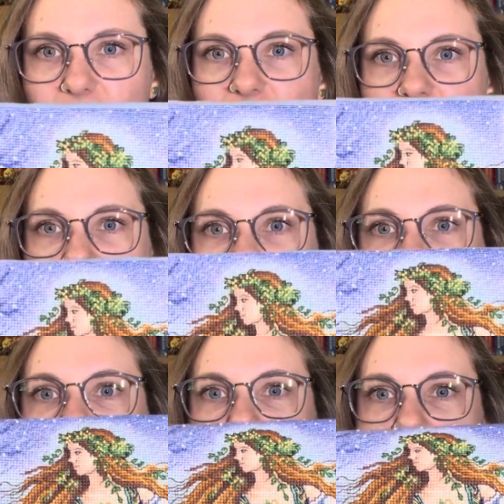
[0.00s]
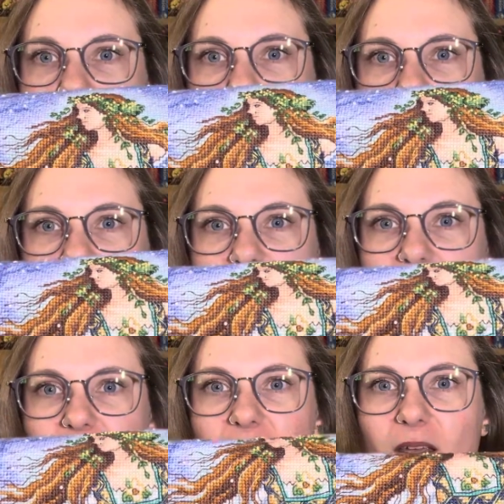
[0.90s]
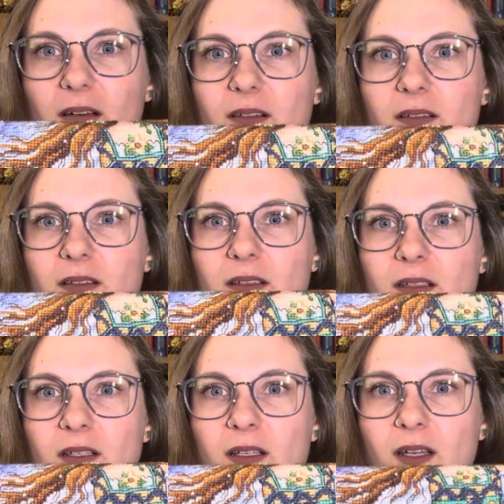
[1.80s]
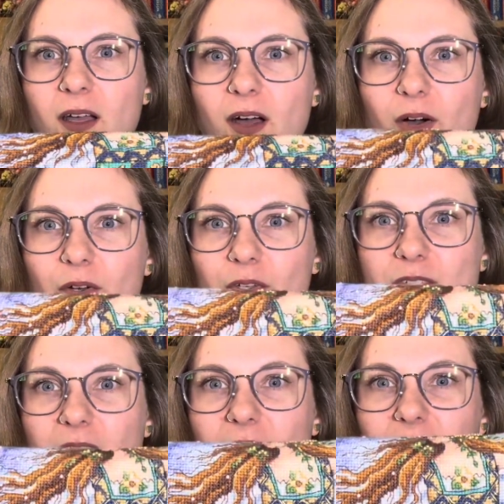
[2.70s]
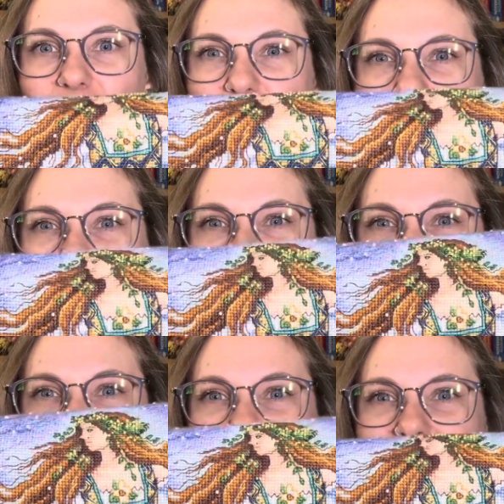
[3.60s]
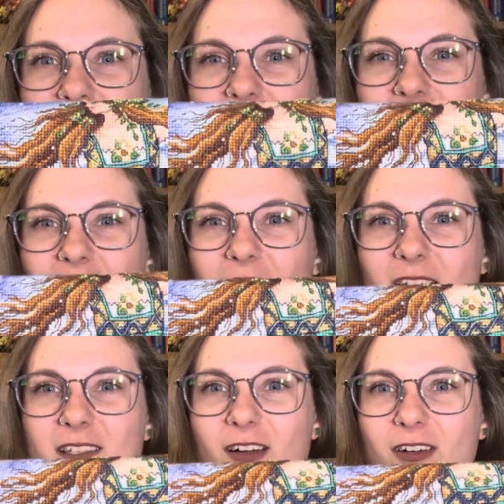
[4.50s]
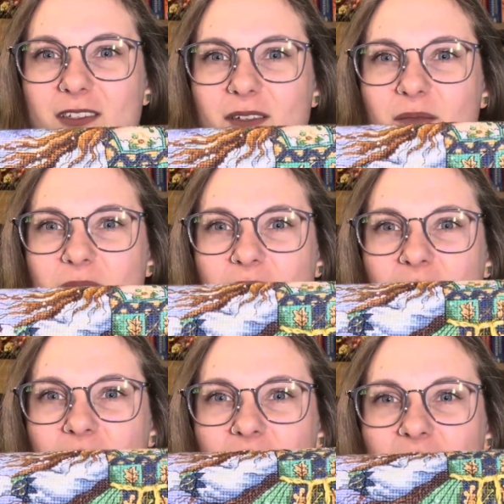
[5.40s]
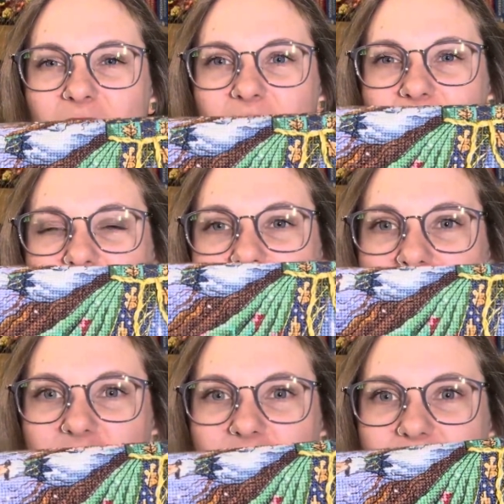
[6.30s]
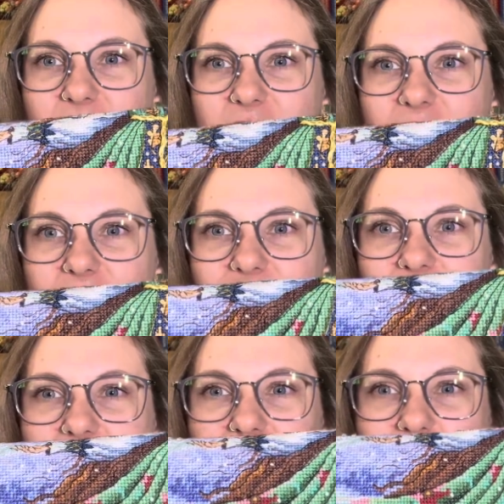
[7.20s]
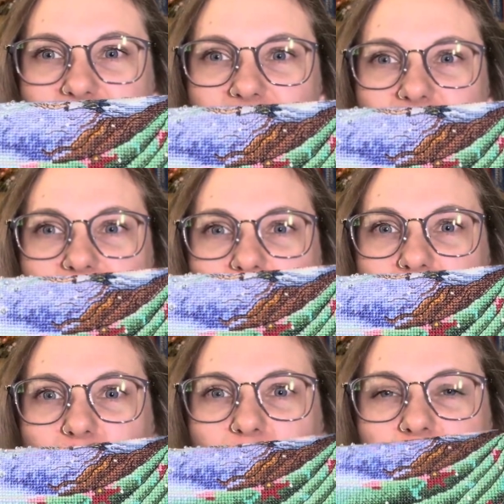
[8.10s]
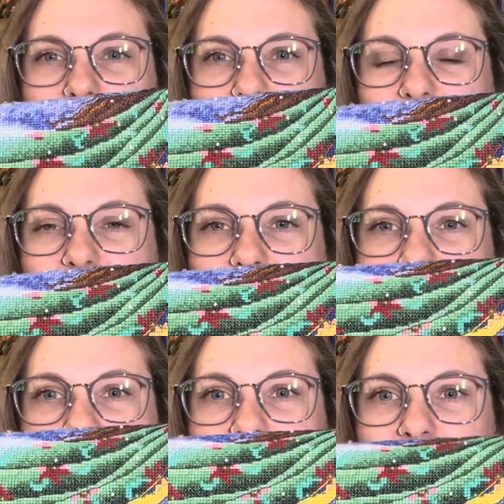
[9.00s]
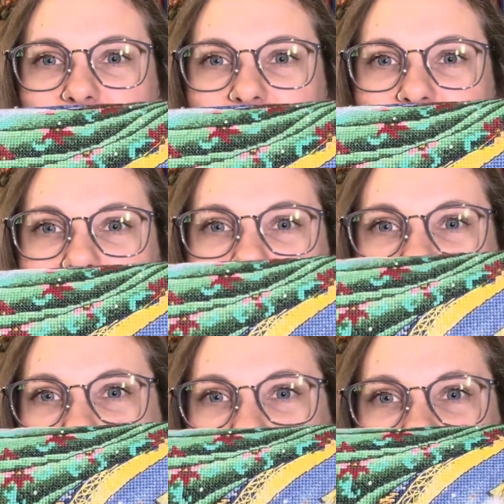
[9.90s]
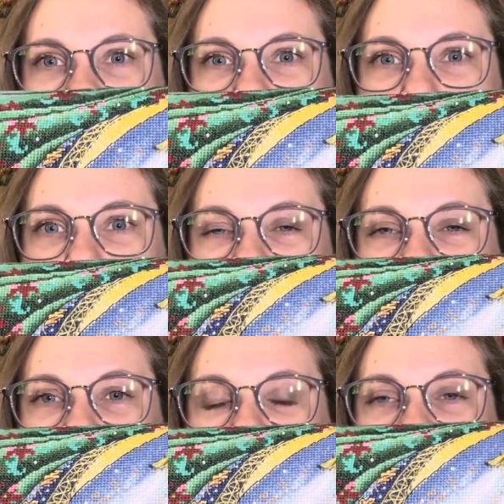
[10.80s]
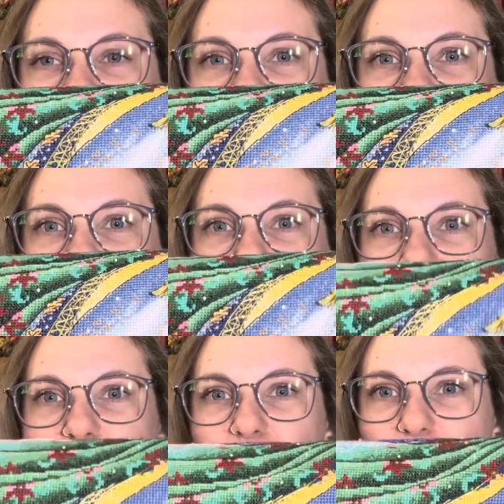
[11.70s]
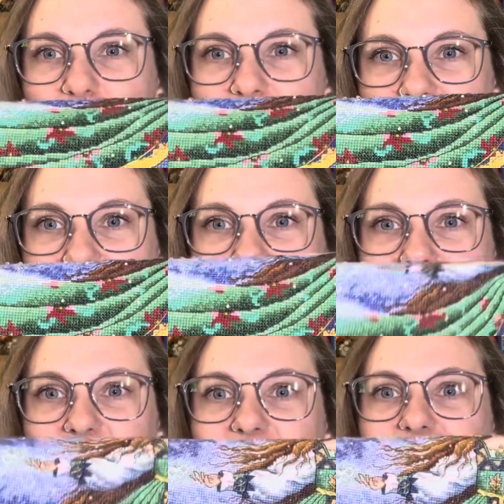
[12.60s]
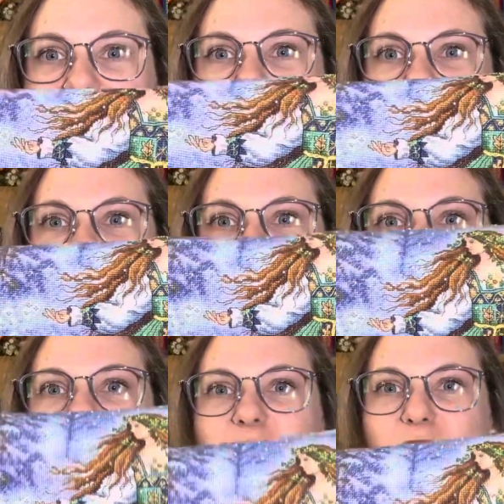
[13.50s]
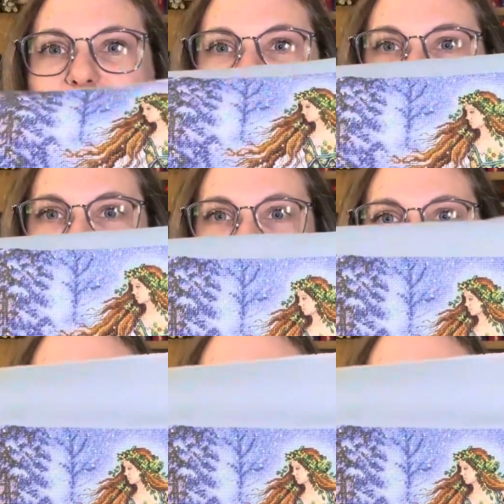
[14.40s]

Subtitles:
Just to give you some of her detail. Oh, you did get a little bit of that shimmer. That's awesome. So yeah, she's so, I know a ton of people have been working on her, and she is so